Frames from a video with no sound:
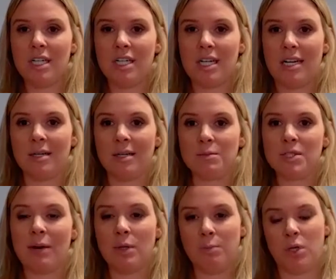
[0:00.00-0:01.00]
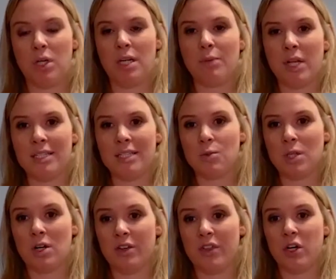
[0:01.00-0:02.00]
addendums that we put in place with
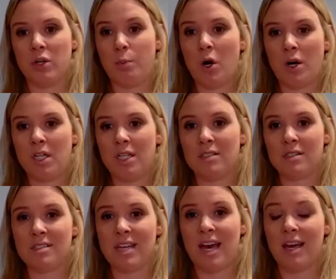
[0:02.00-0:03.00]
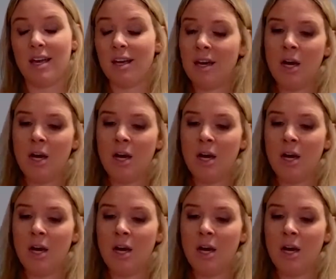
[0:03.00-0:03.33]
our third parties to say,